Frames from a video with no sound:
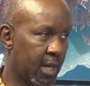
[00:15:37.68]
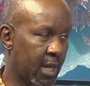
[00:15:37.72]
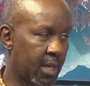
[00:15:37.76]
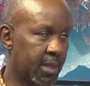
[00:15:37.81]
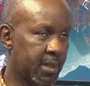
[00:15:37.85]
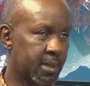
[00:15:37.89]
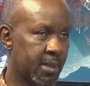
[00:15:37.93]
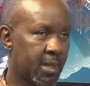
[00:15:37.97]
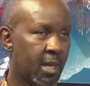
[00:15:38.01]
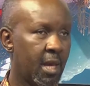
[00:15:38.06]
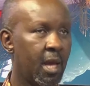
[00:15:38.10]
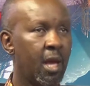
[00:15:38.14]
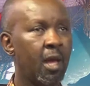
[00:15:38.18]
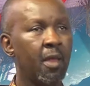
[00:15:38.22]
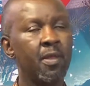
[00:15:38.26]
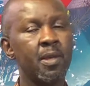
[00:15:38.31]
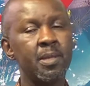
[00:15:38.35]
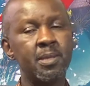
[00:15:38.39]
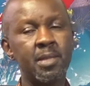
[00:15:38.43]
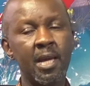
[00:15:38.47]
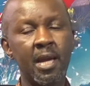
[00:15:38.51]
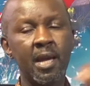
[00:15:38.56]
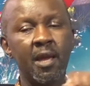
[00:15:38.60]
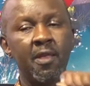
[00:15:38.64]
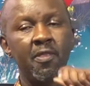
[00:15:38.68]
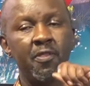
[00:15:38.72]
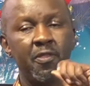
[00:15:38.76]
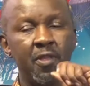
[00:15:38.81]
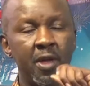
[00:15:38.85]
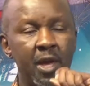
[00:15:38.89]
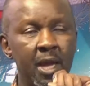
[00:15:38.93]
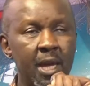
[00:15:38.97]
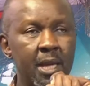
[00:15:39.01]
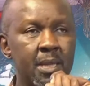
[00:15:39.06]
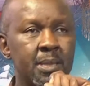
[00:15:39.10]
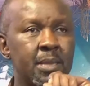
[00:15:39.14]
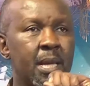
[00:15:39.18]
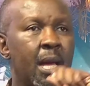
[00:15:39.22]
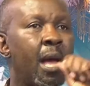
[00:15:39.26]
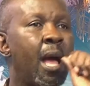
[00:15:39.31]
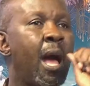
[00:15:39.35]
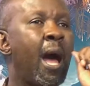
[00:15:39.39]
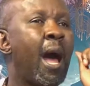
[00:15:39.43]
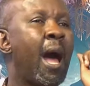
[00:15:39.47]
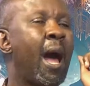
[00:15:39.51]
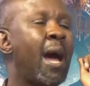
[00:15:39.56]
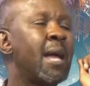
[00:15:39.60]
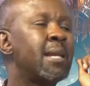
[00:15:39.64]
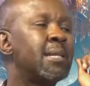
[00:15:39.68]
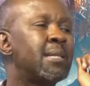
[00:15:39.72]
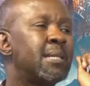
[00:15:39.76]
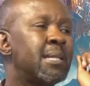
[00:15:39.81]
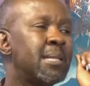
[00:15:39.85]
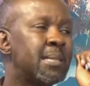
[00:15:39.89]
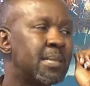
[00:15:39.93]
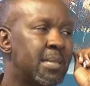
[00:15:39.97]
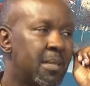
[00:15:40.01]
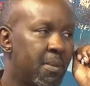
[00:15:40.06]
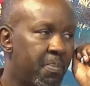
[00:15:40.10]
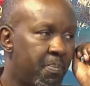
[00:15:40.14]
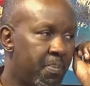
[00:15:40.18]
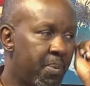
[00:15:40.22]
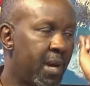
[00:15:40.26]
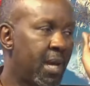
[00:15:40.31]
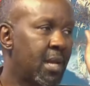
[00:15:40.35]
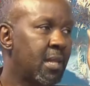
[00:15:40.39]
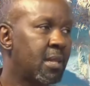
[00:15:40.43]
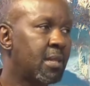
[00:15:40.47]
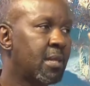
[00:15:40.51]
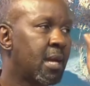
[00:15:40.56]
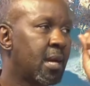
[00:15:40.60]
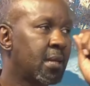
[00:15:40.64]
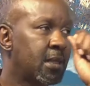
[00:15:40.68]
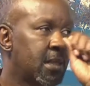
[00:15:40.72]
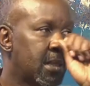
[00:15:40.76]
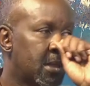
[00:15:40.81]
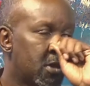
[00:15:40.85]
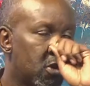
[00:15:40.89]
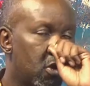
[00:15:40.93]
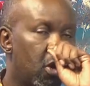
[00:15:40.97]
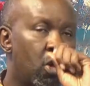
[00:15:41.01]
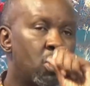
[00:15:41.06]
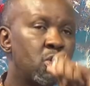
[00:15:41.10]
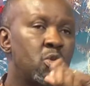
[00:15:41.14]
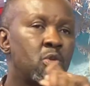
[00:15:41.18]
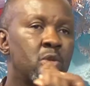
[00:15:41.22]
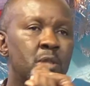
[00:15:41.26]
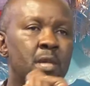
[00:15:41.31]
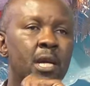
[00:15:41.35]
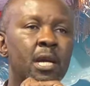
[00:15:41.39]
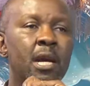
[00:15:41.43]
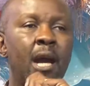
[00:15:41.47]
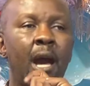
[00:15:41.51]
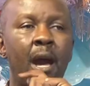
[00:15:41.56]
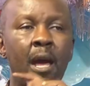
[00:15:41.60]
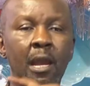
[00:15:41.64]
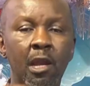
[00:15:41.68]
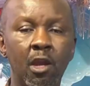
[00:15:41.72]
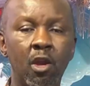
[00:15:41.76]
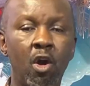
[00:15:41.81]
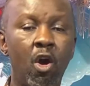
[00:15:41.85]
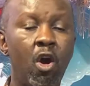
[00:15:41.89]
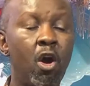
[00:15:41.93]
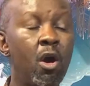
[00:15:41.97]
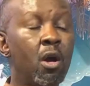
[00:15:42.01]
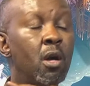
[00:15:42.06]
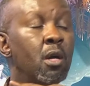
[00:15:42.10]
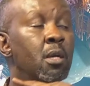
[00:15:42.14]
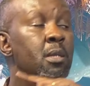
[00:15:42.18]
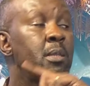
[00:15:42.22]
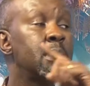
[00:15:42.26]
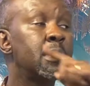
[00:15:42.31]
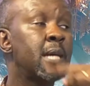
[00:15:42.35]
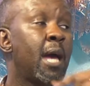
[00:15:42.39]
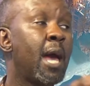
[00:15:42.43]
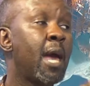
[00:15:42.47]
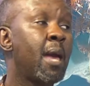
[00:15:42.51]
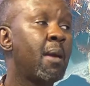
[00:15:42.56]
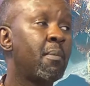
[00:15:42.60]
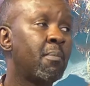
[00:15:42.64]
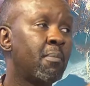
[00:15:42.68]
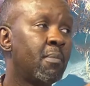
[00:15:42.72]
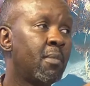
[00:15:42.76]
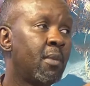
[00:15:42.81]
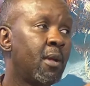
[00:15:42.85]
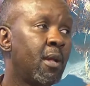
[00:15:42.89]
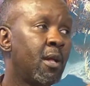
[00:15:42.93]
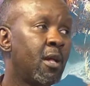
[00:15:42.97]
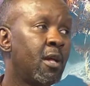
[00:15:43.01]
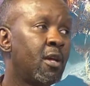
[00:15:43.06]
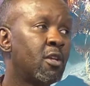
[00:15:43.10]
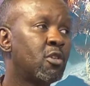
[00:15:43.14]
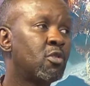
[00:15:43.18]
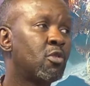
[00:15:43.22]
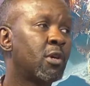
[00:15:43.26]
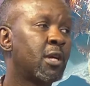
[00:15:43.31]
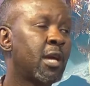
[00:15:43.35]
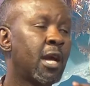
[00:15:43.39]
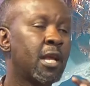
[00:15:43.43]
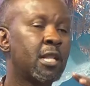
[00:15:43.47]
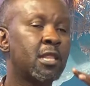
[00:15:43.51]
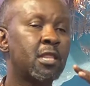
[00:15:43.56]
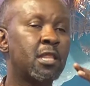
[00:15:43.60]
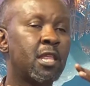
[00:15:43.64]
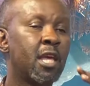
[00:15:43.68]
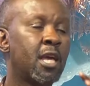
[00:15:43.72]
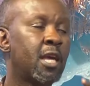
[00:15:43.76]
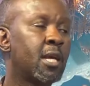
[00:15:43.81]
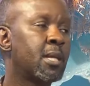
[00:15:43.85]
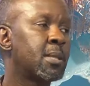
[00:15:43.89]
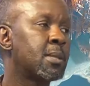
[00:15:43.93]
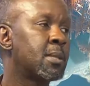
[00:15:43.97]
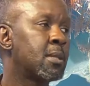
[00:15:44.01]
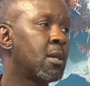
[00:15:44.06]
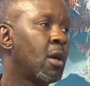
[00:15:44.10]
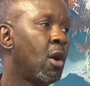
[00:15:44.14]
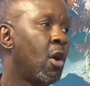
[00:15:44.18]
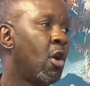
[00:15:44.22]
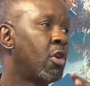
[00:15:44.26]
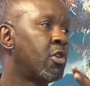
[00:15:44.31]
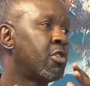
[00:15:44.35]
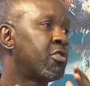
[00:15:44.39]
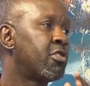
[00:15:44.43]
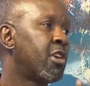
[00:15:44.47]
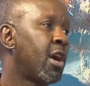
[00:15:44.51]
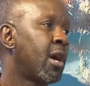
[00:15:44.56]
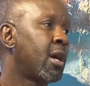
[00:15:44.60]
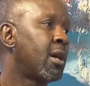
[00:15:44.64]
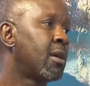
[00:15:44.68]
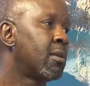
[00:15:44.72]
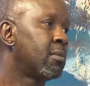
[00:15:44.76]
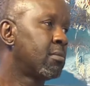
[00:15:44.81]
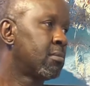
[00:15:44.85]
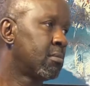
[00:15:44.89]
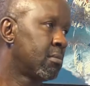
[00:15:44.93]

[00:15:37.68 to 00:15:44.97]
Yes. The second thing is anticipate that it's going to take a long time to get things on track.